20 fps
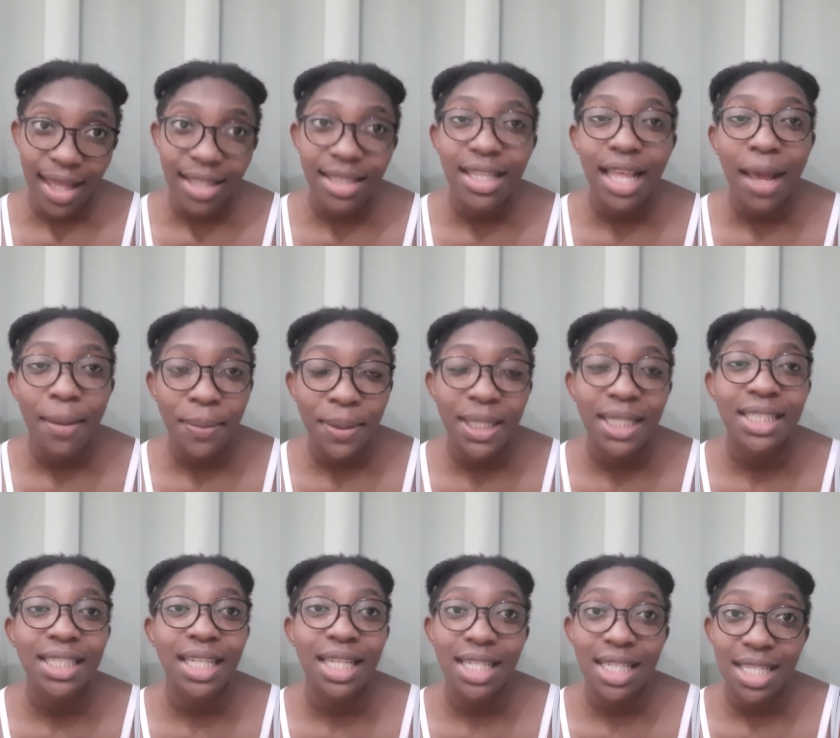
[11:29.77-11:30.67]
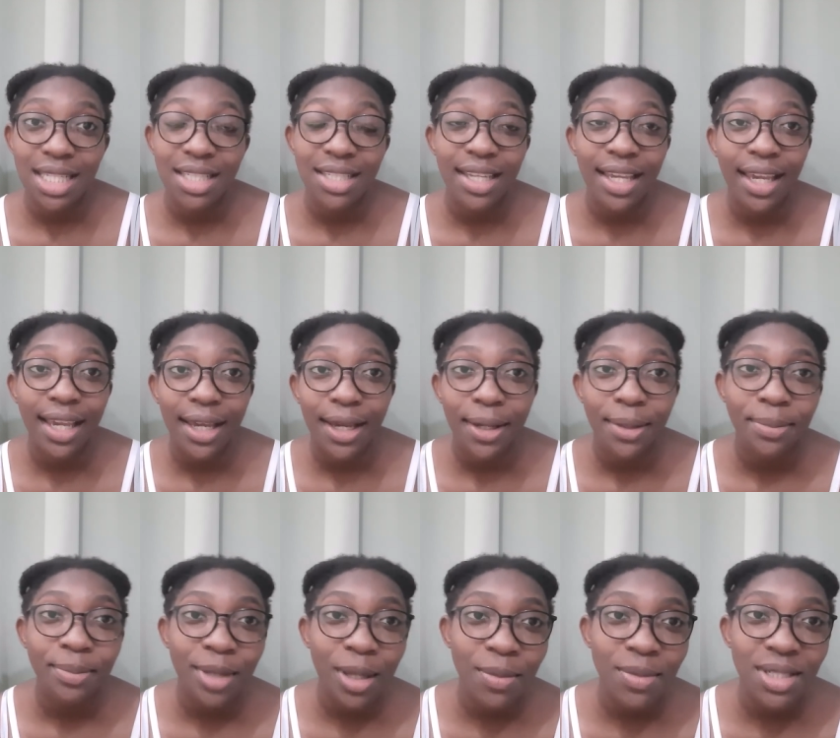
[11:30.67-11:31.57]
And that plate they did take.
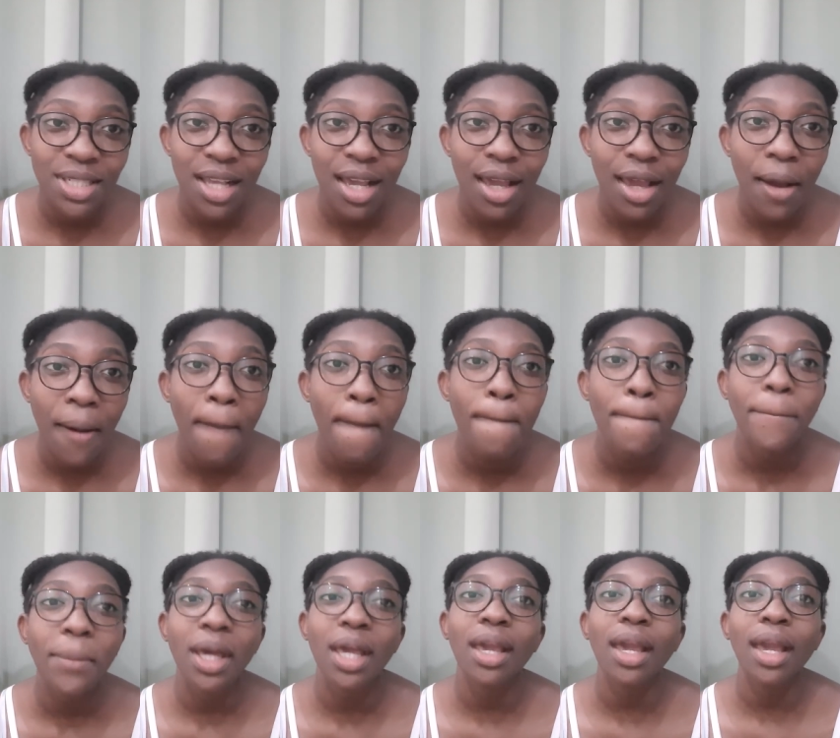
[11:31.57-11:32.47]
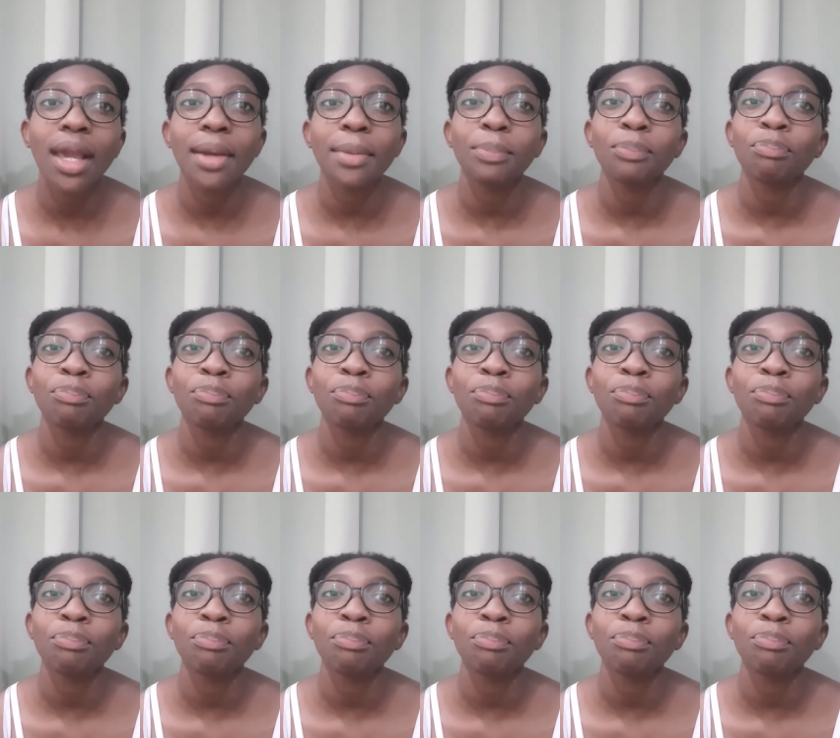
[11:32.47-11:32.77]
Let me tell you. But yeah.